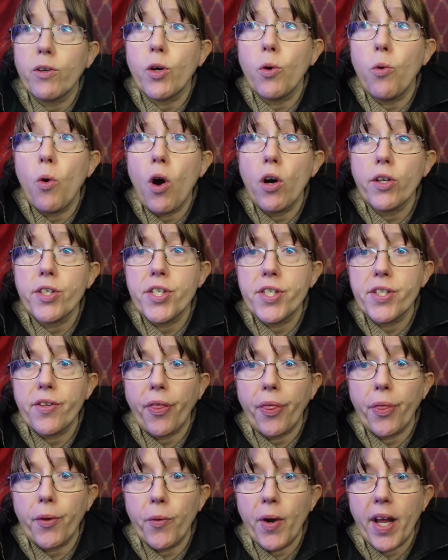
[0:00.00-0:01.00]

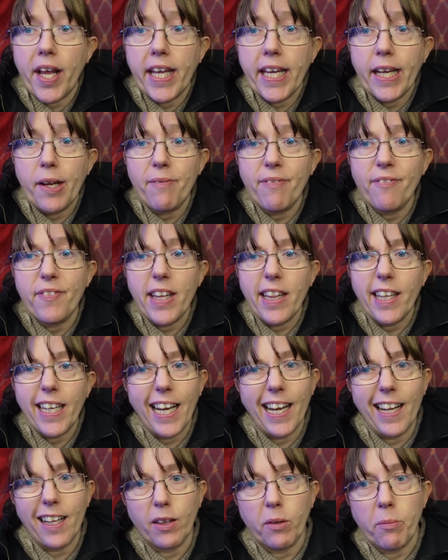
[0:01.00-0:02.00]
2:45 and I'm feeling a
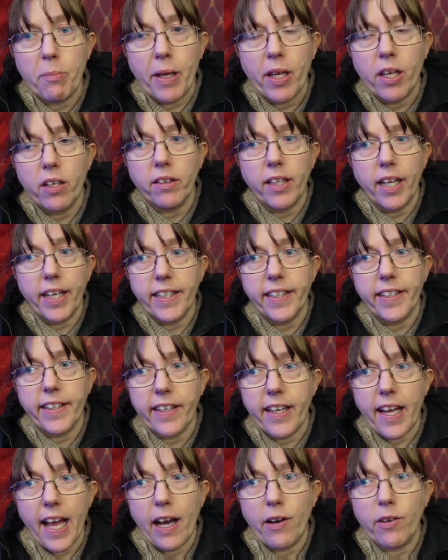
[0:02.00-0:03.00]
little bit
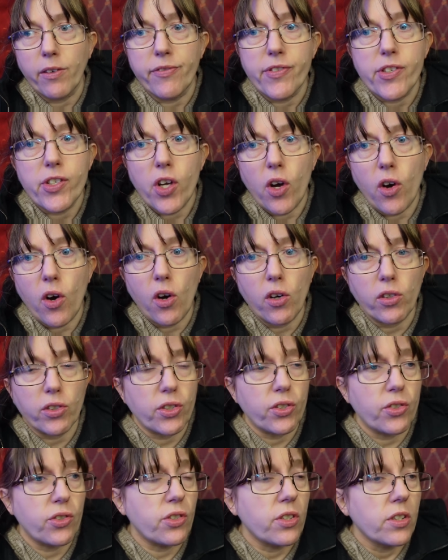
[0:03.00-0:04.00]
like out of
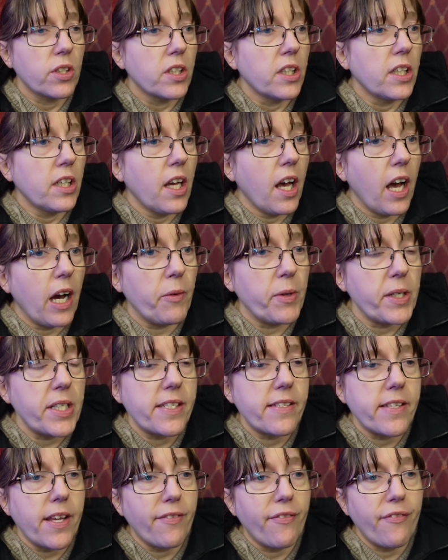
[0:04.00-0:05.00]
sorts. I wouldn't
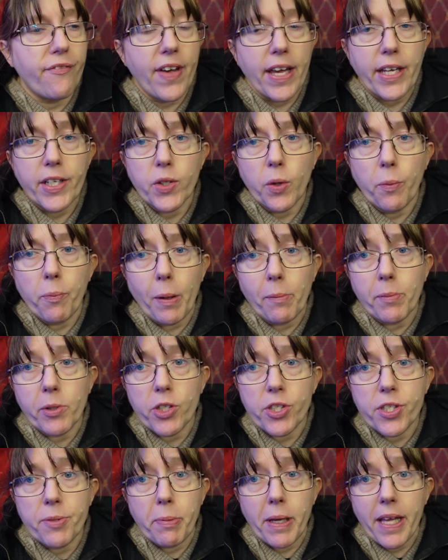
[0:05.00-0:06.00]
say fed up, I'm
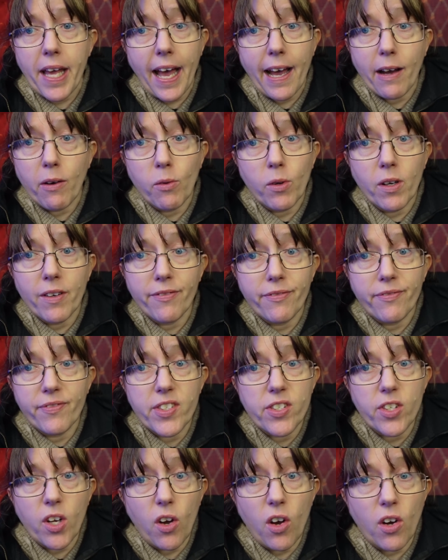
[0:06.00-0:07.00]
just a bit out of
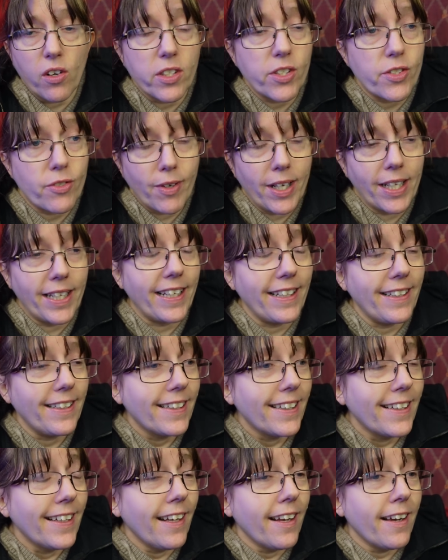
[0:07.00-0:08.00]
sorts, really.
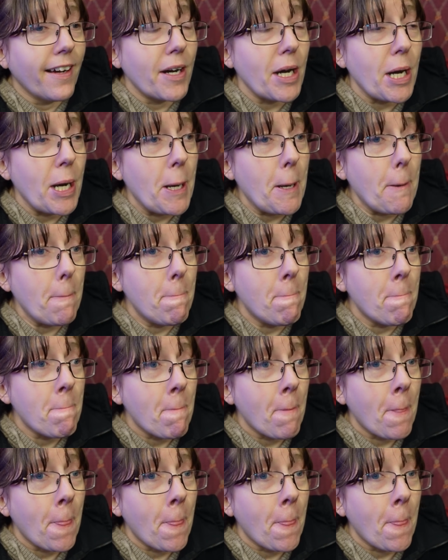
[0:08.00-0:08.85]
I